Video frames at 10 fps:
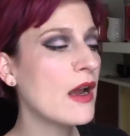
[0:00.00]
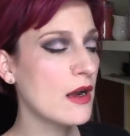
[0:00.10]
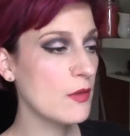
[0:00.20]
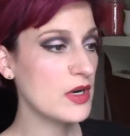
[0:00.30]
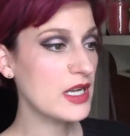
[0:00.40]

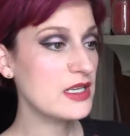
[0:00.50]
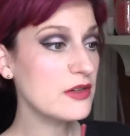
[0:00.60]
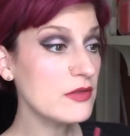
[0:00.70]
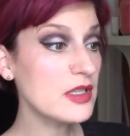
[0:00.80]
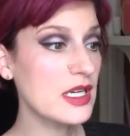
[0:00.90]
What I
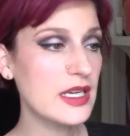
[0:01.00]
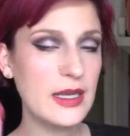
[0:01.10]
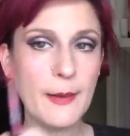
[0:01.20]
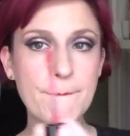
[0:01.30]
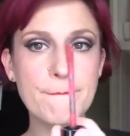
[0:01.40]
don't
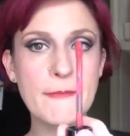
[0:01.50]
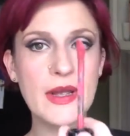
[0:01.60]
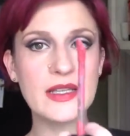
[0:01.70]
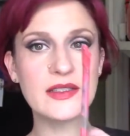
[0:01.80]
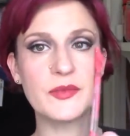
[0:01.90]
like
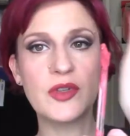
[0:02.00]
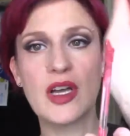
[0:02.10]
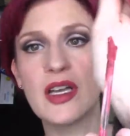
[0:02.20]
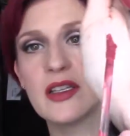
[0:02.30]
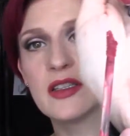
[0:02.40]
is the
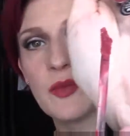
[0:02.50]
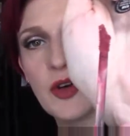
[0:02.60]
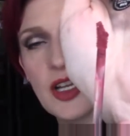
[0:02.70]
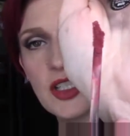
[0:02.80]
brush